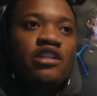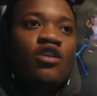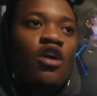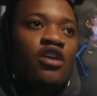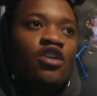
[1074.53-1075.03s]

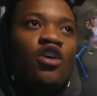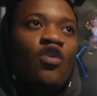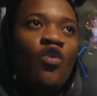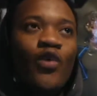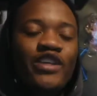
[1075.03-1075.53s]
are not
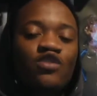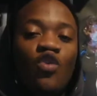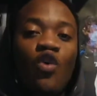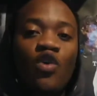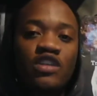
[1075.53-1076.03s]
always
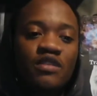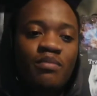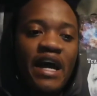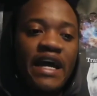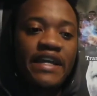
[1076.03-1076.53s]
caused
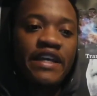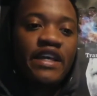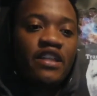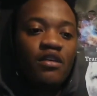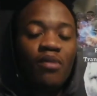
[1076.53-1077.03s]
by
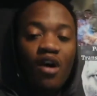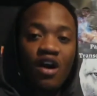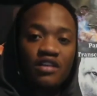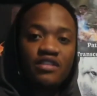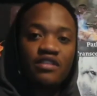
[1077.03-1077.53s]
the
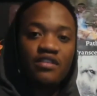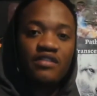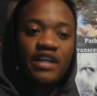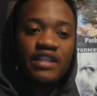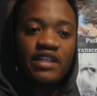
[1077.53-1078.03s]
past,
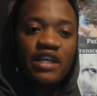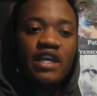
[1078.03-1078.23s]
right?